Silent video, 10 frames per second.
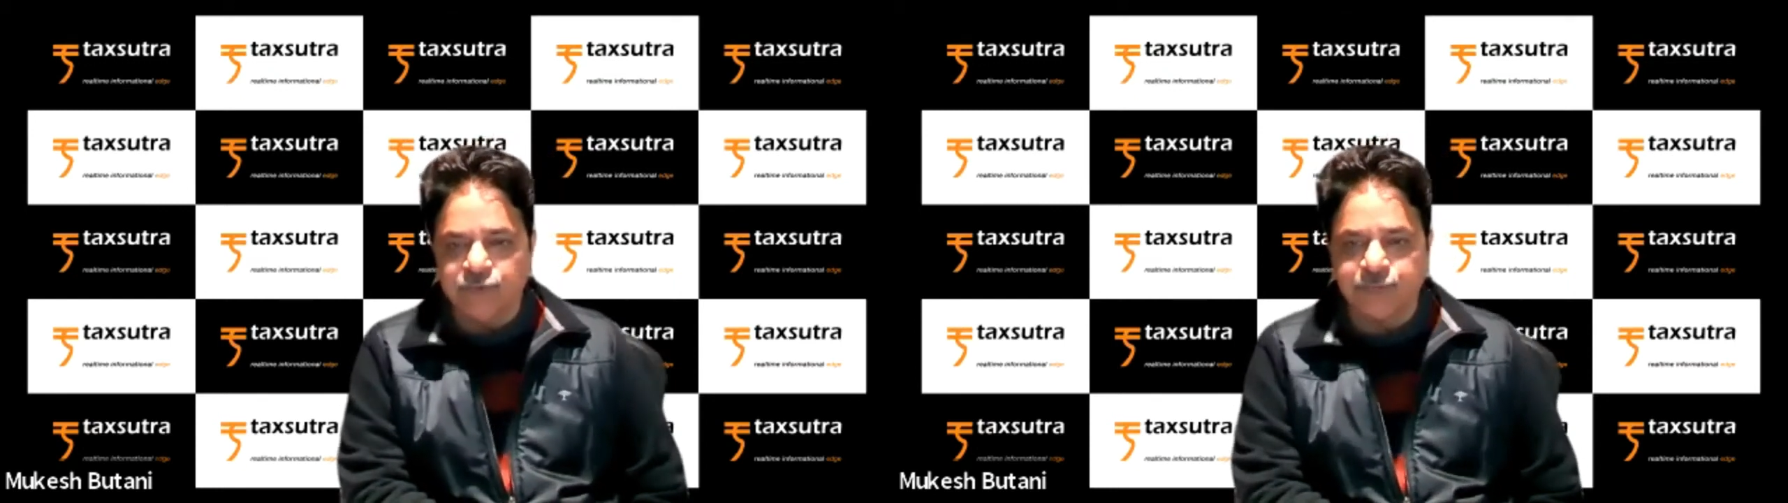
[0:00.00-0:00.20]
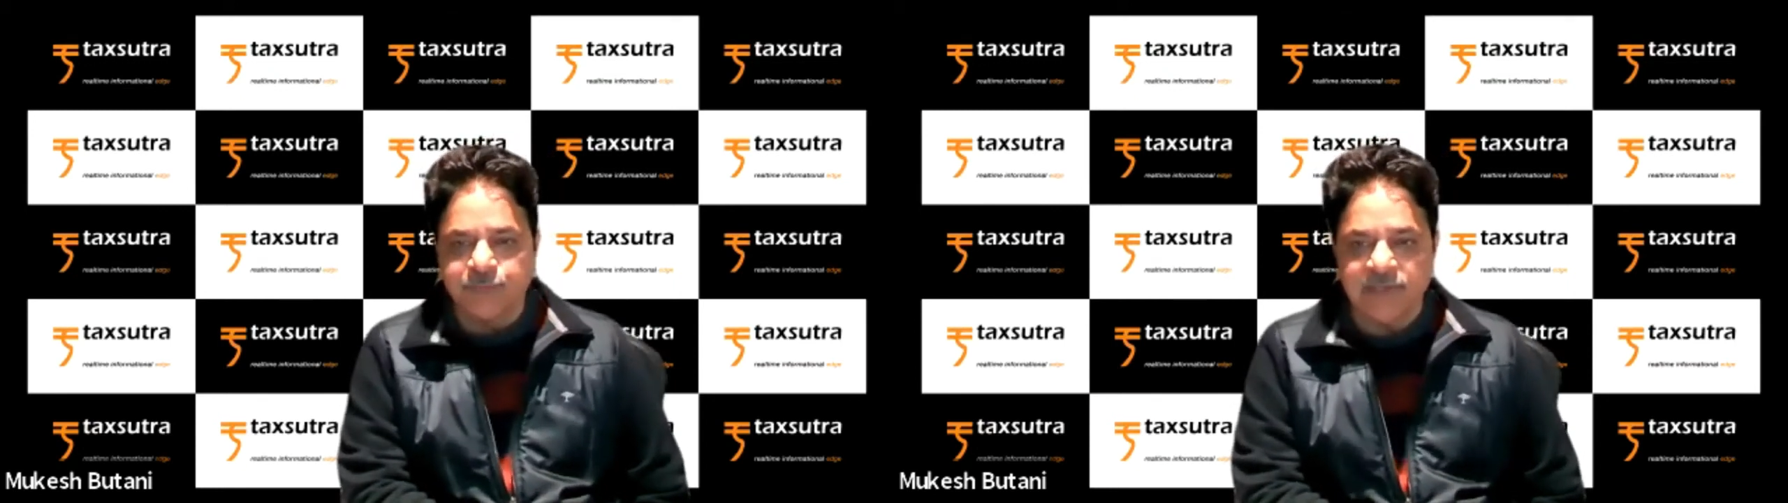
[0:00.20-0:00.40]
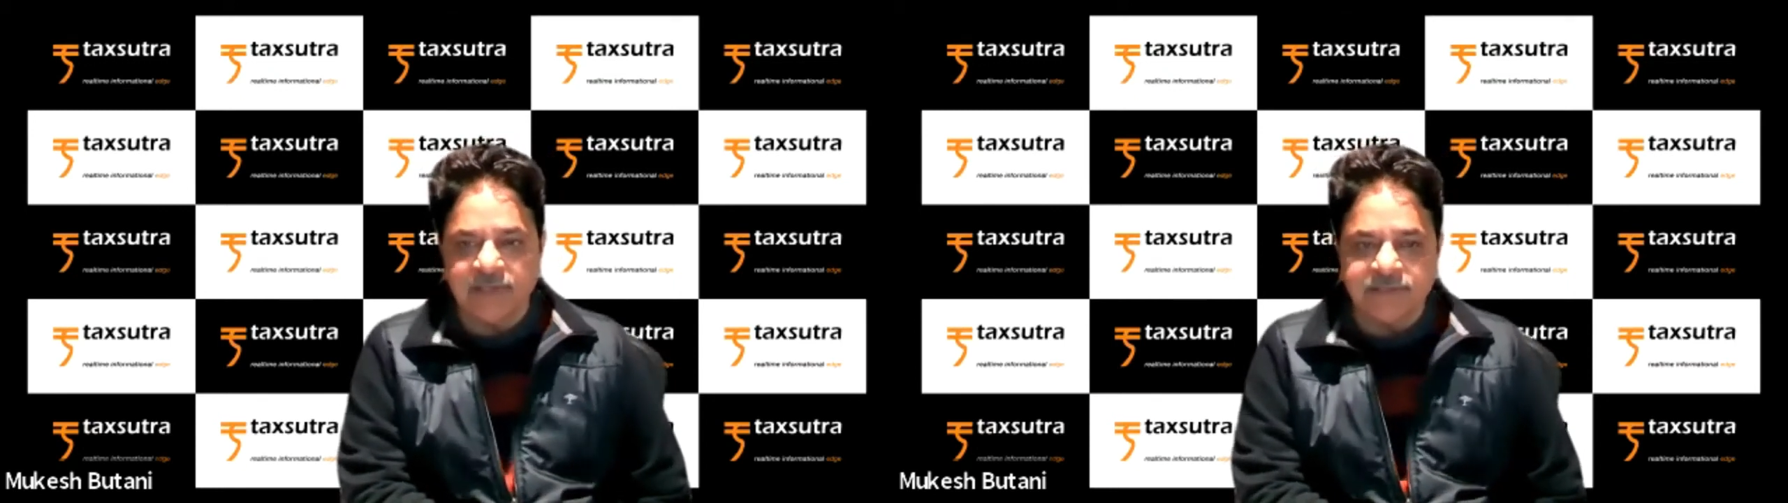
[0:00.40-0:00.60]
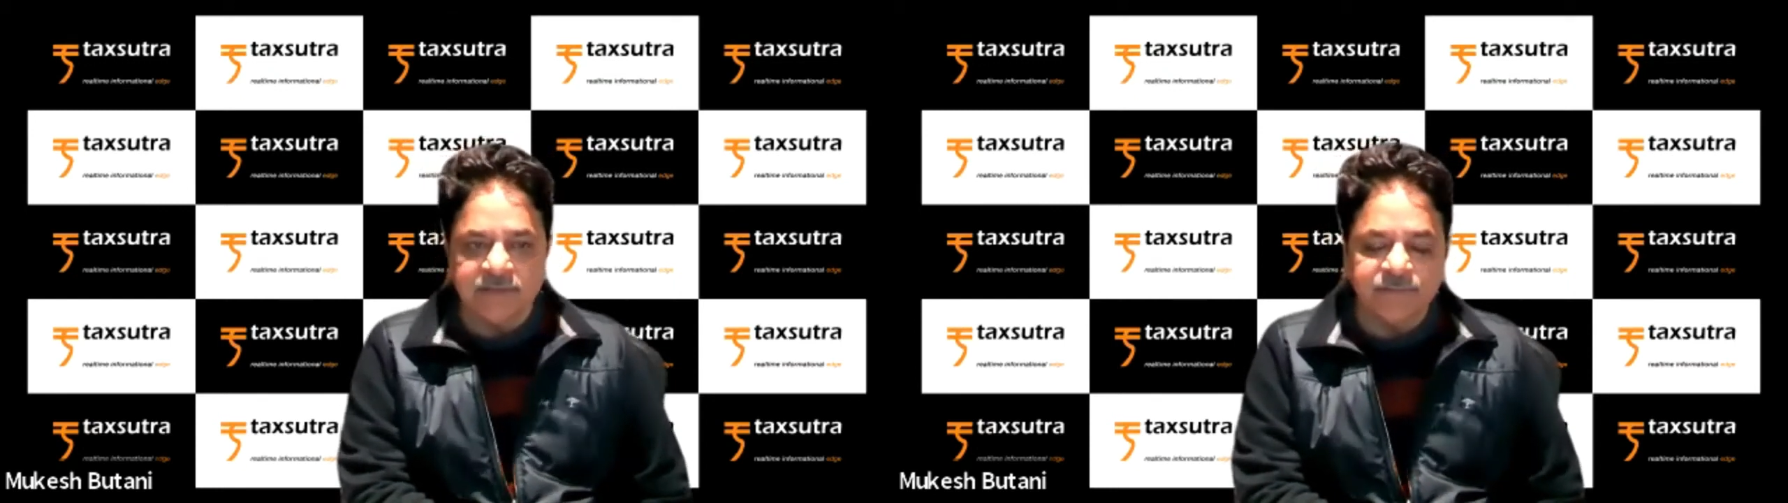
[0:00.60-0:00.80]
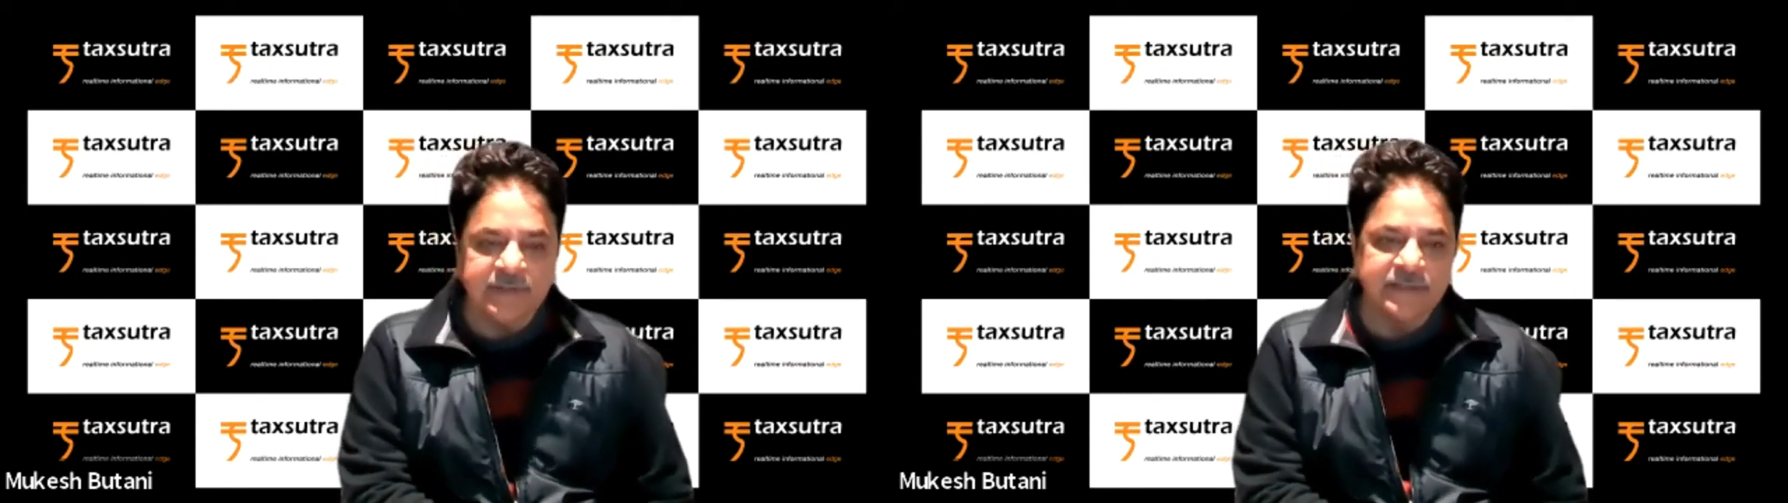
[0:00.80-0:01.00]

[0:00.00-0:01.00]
huge potential for